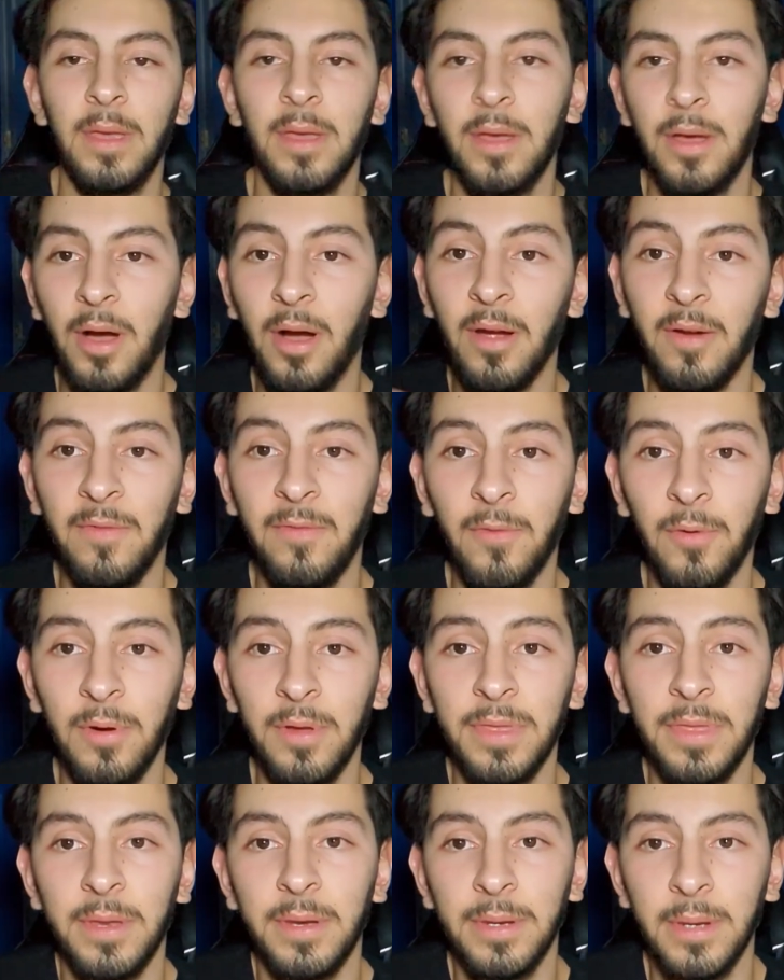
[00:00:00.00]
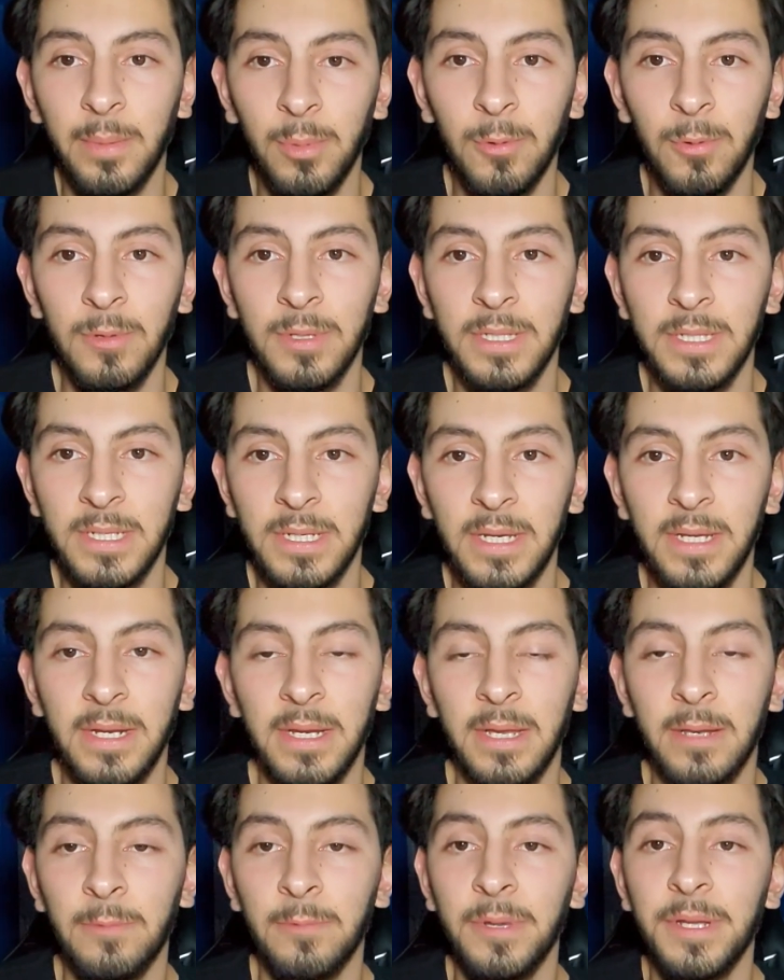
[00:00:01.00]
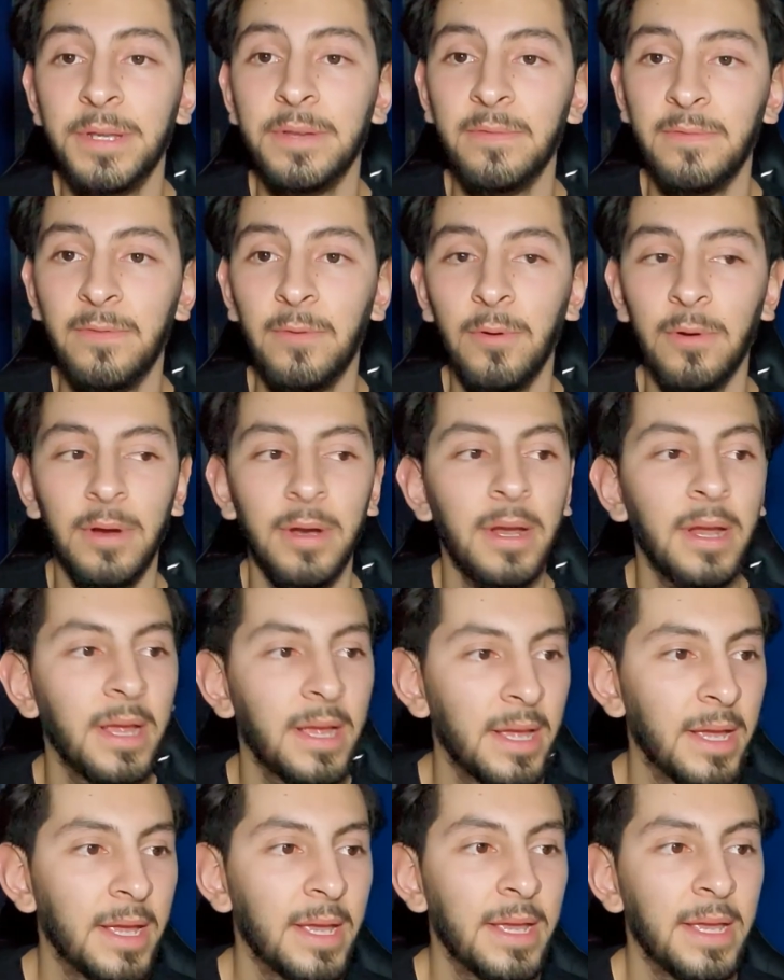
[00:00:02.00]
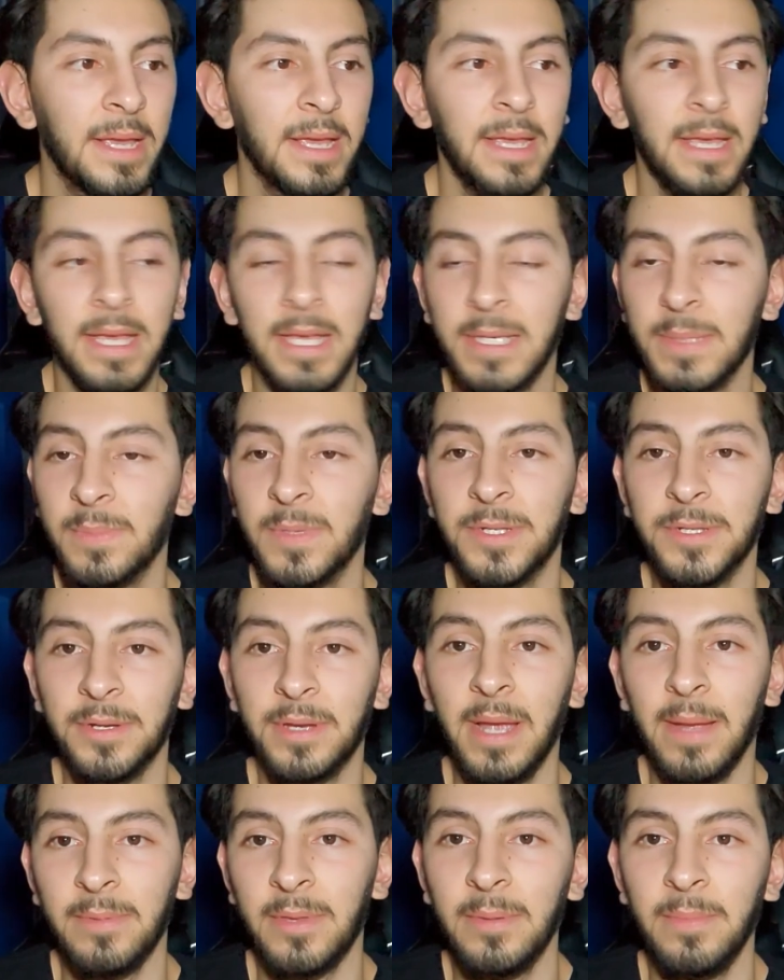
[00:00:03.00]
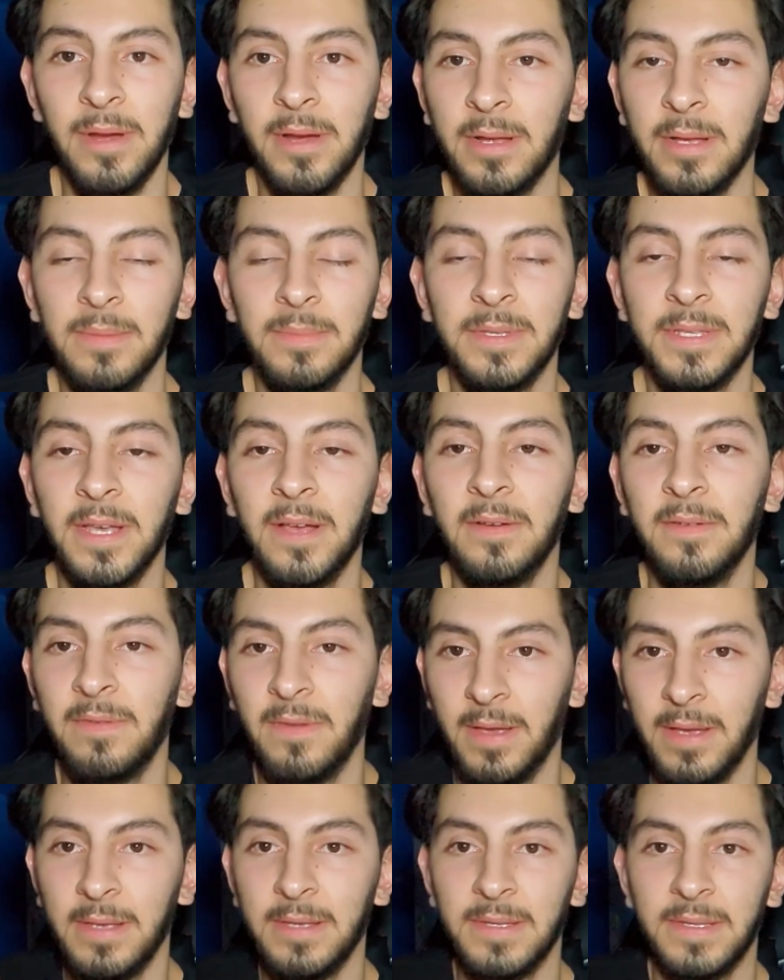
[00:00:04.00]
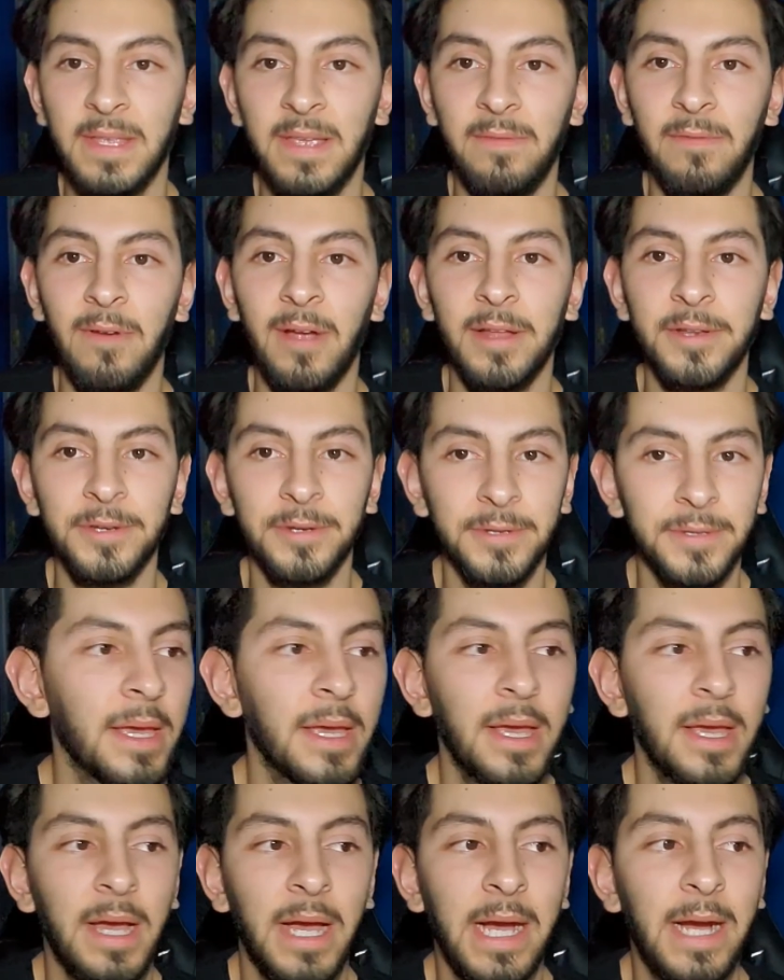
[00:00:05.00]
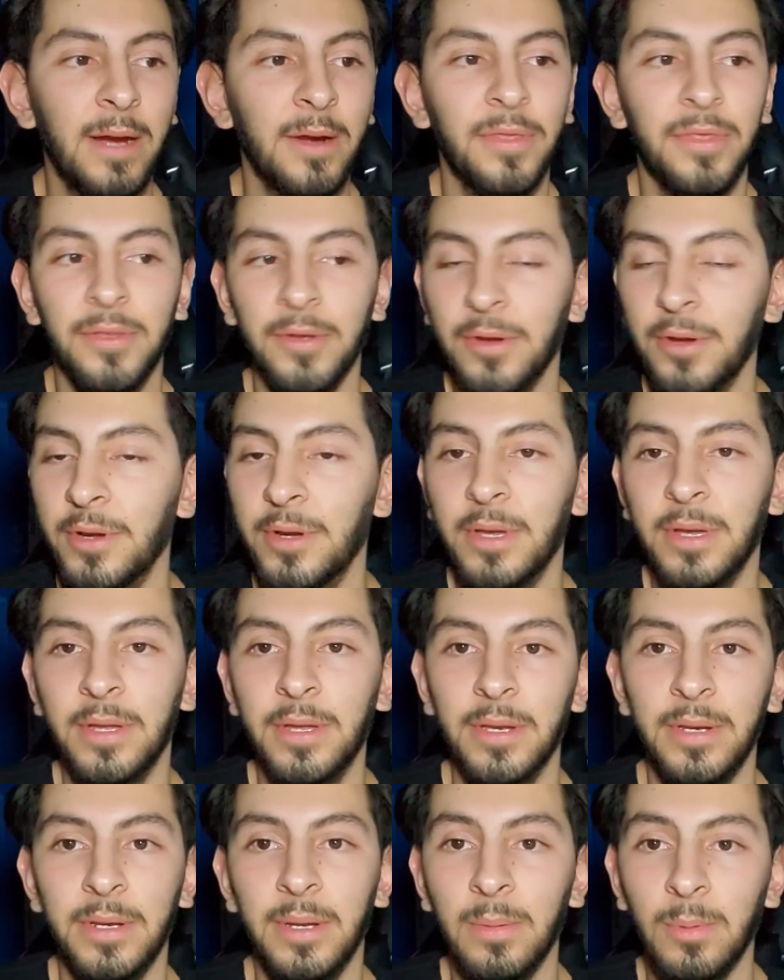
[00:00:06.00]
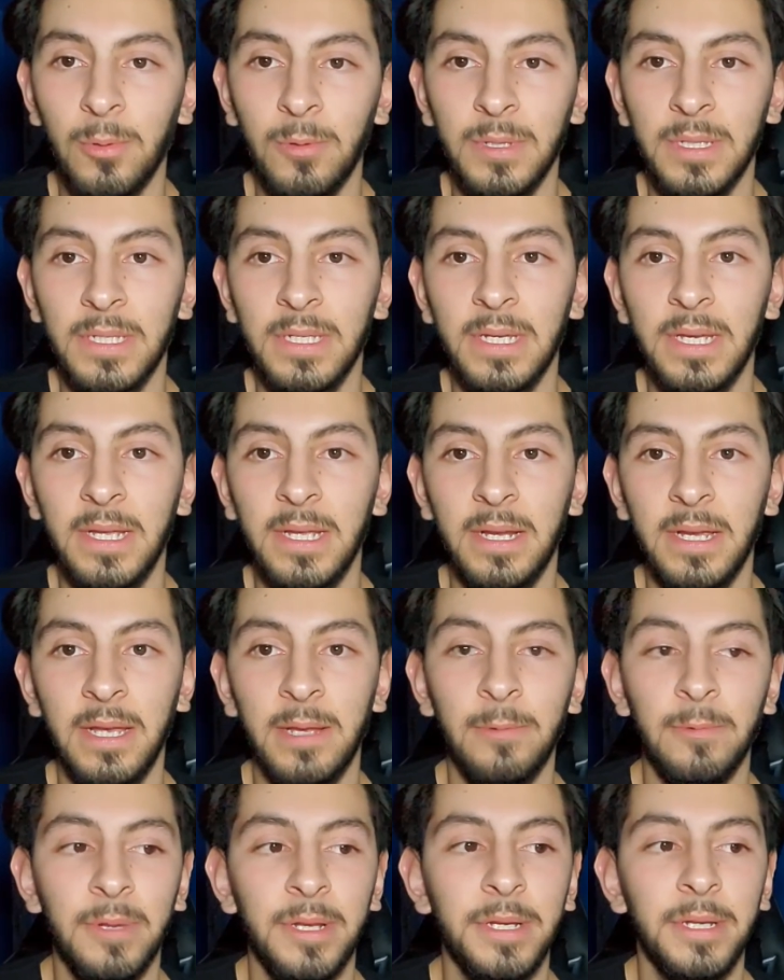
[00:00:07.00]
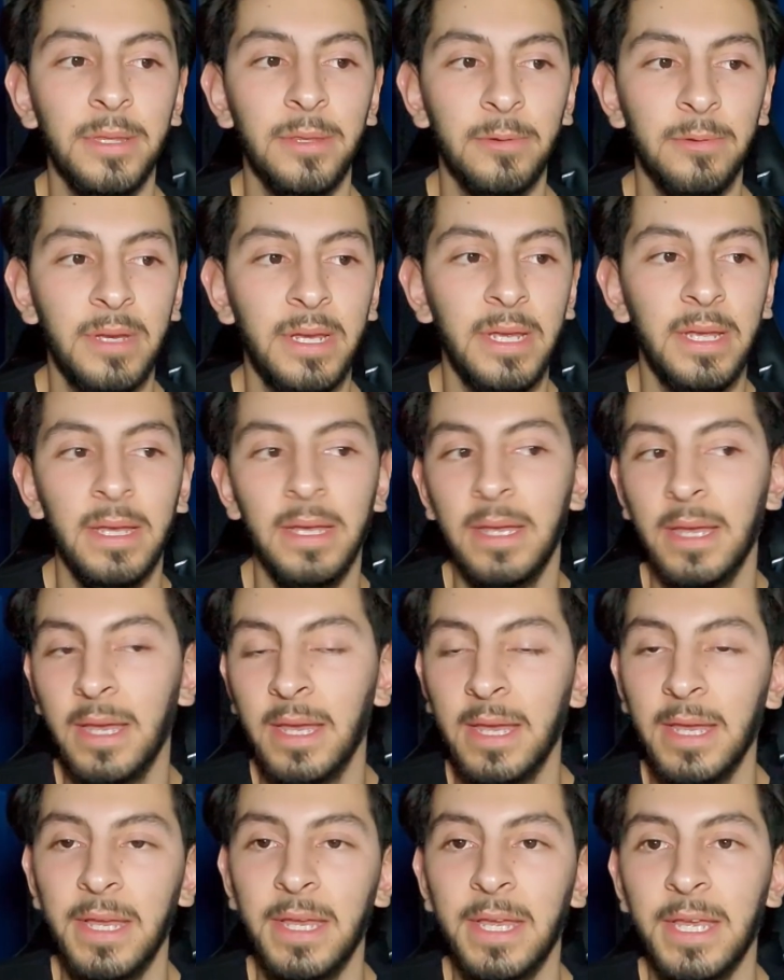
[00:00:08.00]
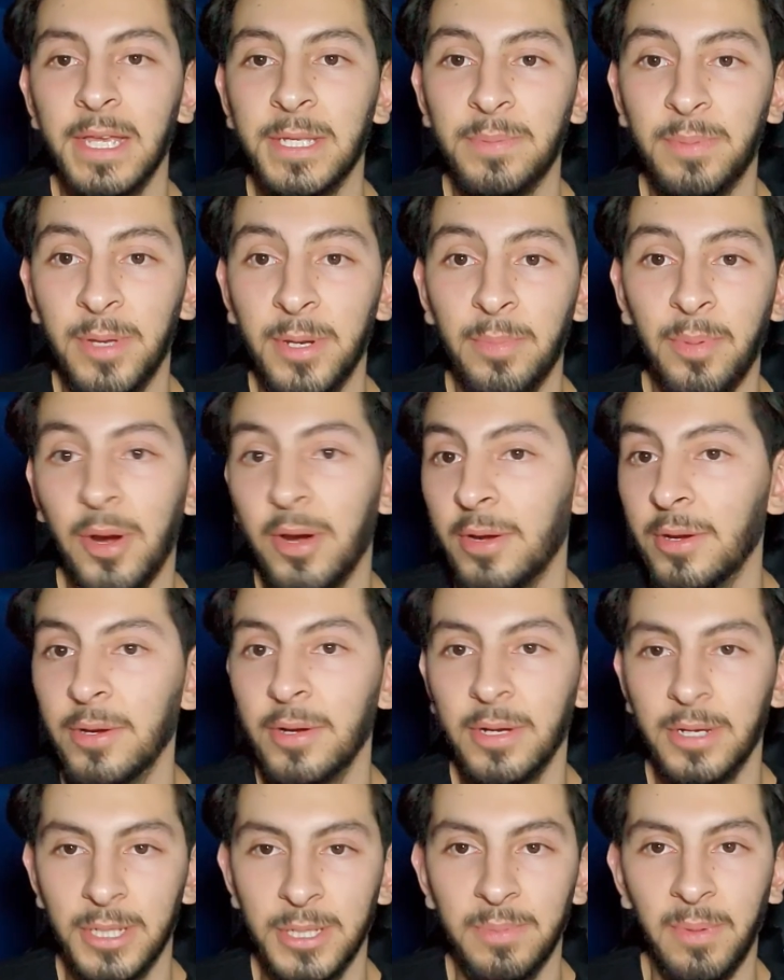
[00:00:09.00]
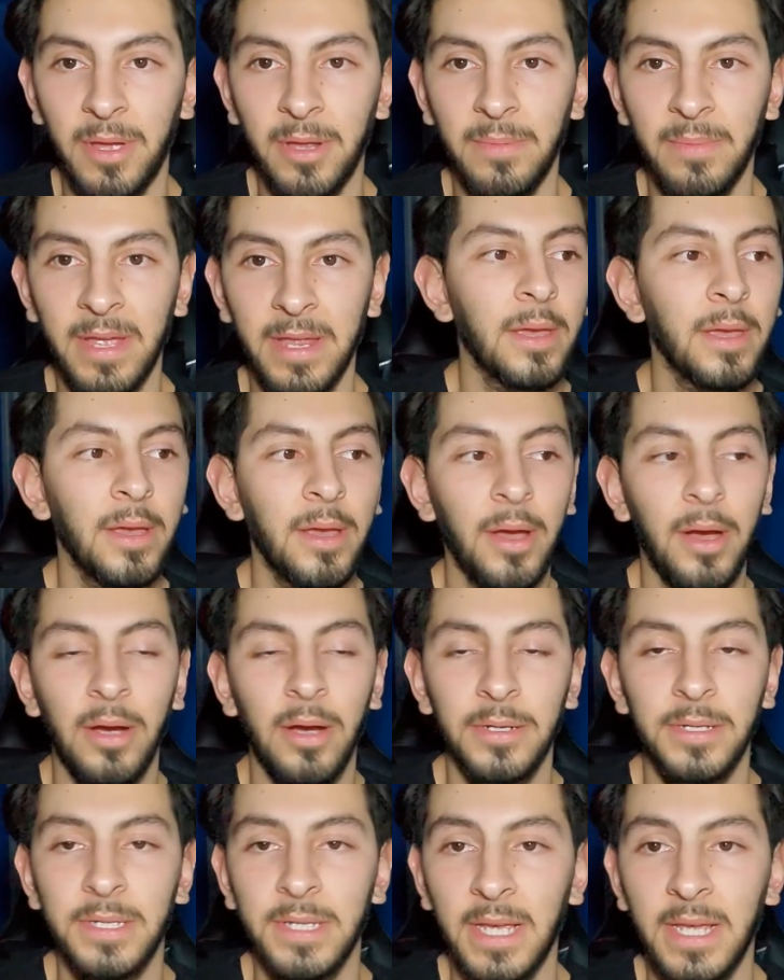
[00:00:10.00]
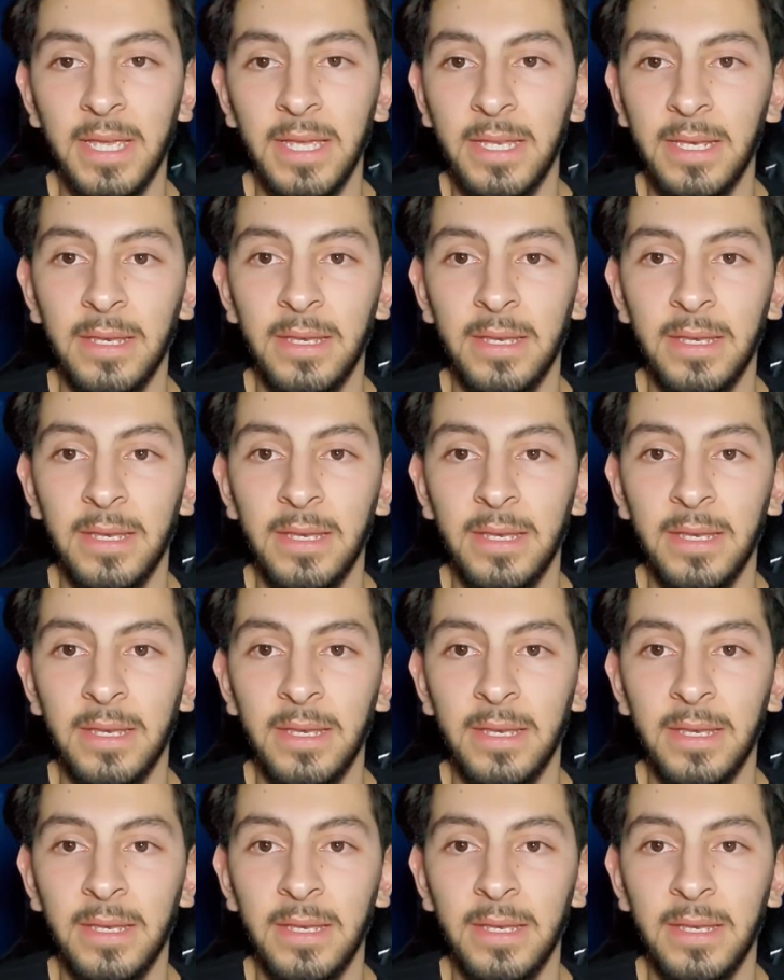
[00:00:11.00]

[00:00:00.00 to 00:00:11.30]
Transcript: Our 4th number 1 seed in Region 4 is Mr. Captain America himself, Steve Rogers. Our 3rd number 1 seed in Region 3 is Peter Parker, Spider-Man. Our 2nd